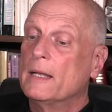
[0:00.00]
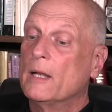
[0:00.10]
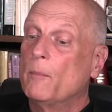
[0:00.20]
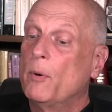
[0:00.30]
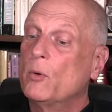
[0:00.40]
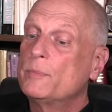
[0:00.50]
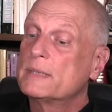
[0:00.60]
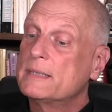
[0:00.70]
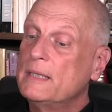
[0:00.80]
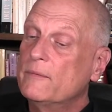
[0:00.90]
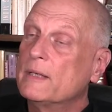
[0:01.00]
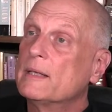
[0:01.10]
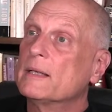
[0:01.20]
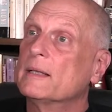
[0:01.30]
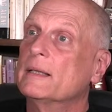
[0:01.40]
Now, Pope
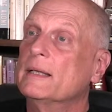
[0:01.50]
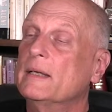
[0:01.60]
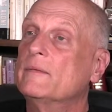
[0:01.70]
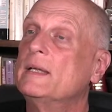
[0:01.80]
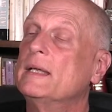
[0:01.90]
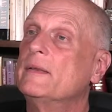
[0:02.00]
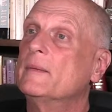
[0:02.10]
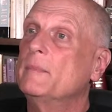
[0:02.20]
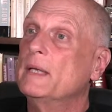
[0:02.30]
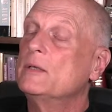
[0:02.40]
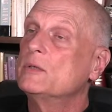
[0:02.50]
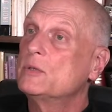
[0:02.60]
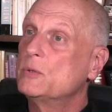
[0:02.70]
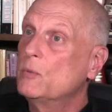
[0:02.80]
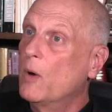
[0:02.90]
Stephen lived in the mid
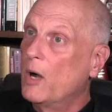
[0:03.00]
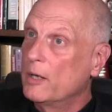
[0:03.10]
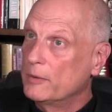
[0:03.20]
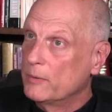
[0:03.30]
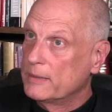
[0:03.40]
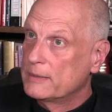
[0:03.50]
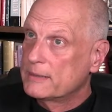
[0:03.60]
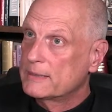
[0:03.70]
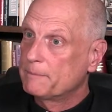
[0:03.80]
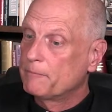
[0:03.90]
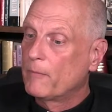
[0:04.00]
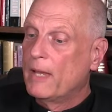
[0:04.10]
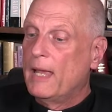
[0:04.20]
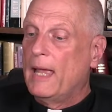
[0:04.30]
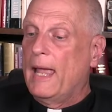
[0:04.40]
200s,
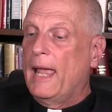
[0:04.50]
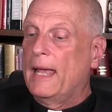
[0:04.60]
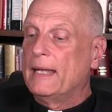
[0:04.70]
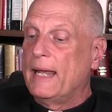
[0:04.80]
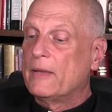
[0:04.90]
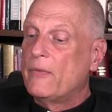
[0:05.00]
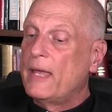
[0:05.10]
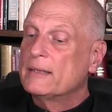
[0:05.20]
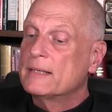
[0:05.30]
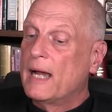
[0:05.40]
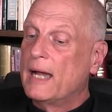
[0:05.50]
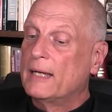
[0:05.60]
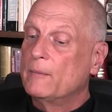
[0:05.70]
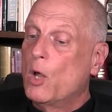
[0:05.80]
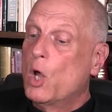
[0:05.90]
and at that
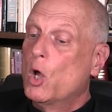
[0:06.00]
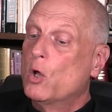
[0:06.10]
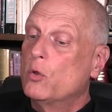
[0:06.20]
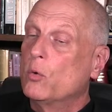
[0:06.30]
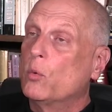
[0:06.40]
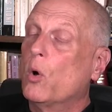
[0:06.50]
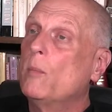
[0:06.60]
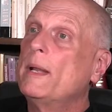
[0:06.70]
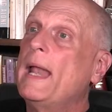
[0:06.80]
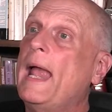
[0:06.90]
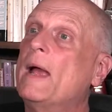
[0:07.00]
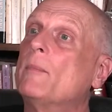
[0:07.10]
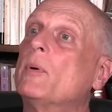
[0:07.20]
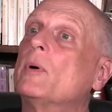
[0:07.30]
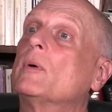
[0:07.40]
time, the Roman
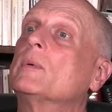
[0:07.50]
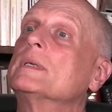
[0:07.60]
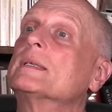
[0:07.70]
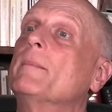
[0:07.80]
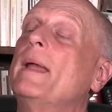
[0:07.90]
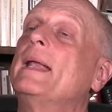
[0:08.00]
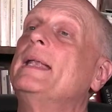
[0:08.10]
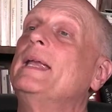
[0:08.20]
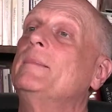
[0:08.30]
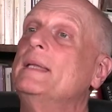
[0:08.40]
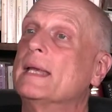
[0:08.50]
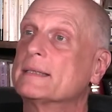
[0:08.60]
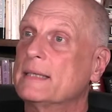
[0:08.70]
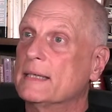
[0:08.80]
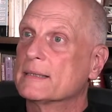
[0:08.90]
emperor was a man named
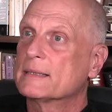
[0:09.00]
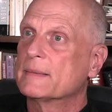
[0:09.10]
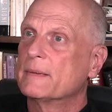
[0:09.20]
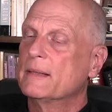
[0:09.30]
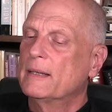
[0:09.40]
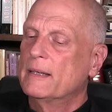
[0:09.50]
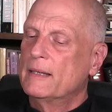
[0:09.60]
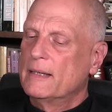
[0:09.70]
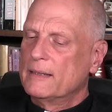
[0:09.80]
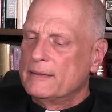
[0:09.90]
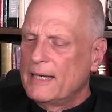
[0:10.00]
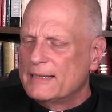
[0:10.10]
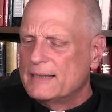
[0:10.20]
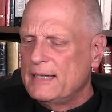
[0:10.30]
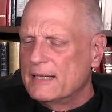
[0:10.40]
Decius.
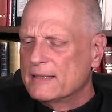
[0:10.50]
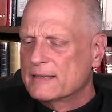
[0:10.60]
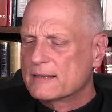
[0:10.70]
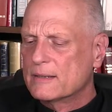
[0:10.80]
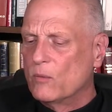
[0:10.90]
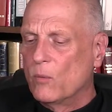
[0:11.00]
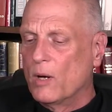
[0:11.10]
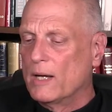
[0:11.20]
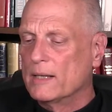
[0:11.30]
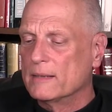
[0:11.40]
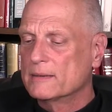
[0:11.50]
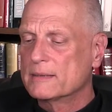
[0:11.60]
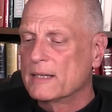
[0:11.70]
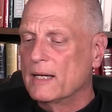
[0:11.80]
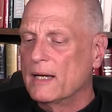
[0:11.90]
Decius
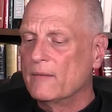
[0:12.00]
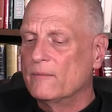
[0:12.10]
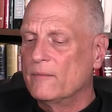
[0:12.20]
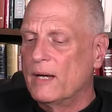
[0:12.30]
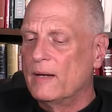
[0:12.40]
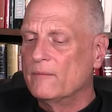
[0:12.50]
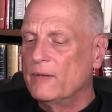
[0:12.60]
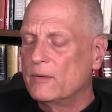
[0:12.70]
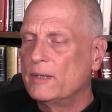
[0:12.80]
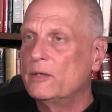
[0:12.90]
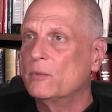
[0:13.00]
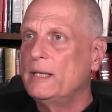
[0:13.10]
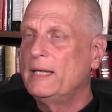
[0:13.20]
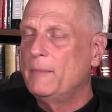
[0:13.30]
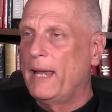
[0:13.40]
was a very
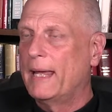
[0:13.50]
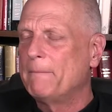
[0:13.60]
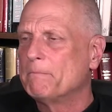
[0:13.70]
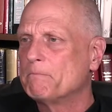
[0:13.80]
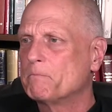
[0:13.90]
greedy man